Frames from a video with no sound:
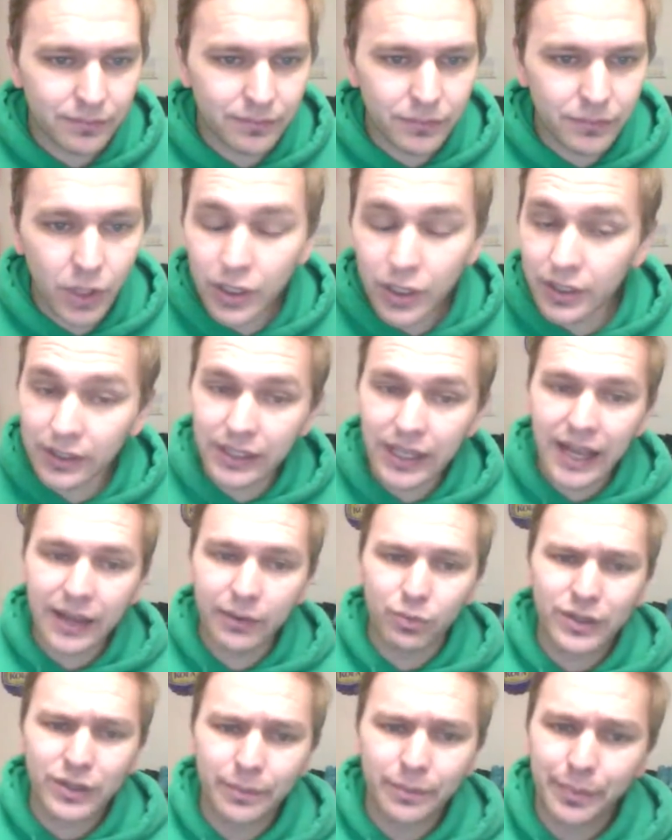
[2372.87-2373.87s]
not gonna lie,
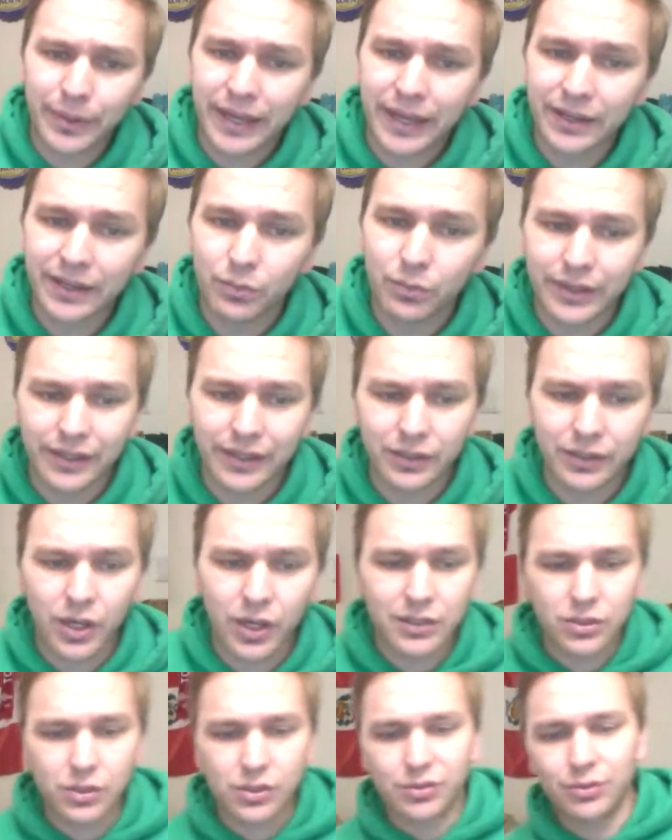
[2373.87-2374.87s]
Winnipeg, when they're
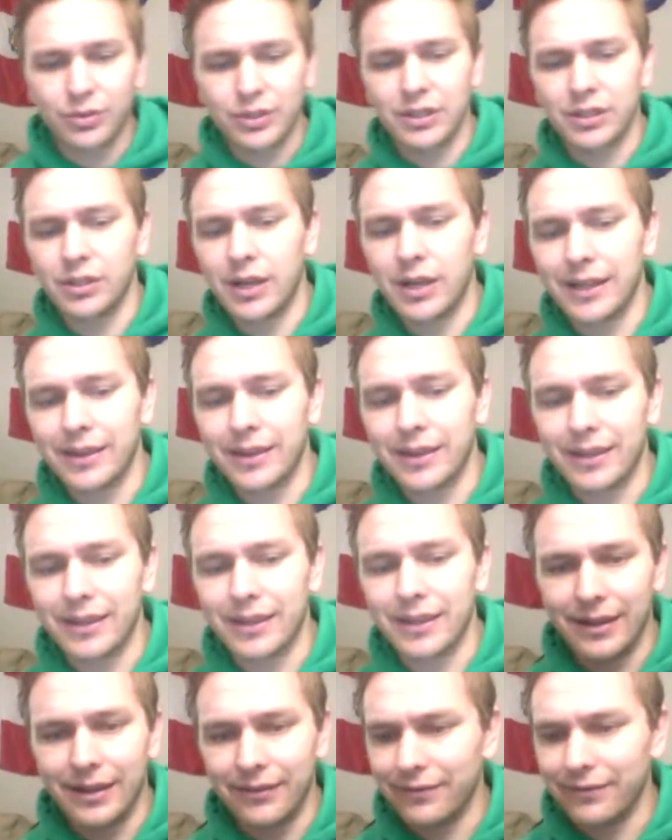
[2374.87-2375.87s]
not scoring a lot,
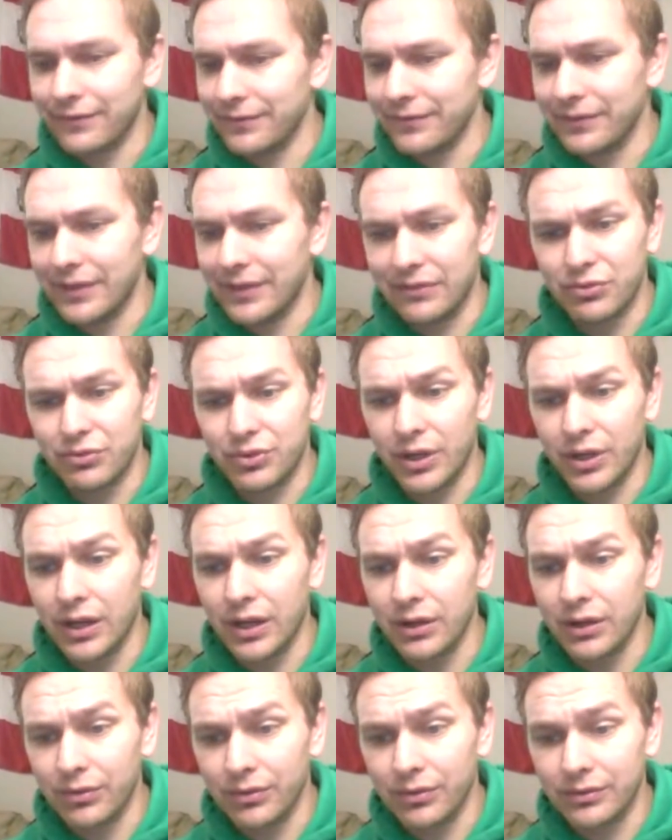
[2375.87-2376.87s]
they've
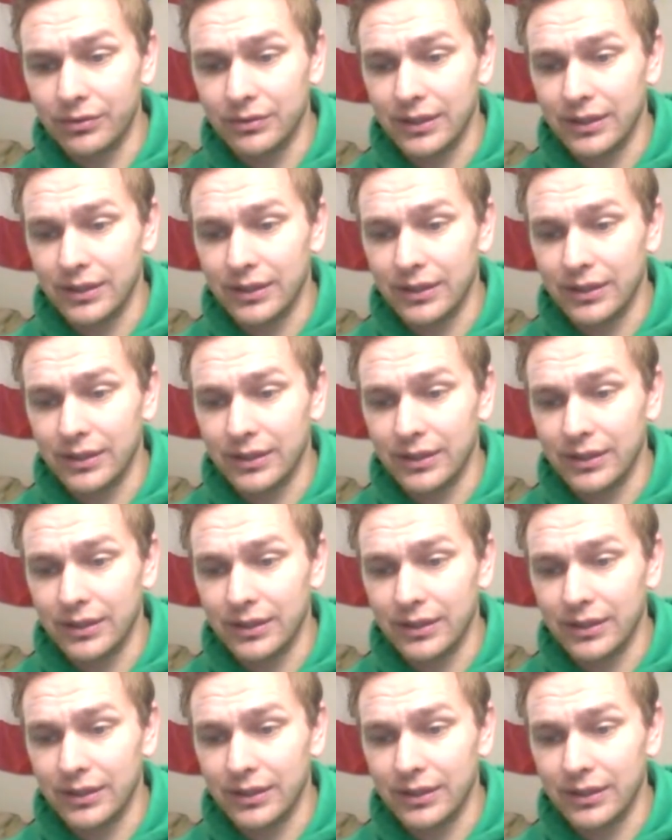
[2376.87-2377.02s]
struggled.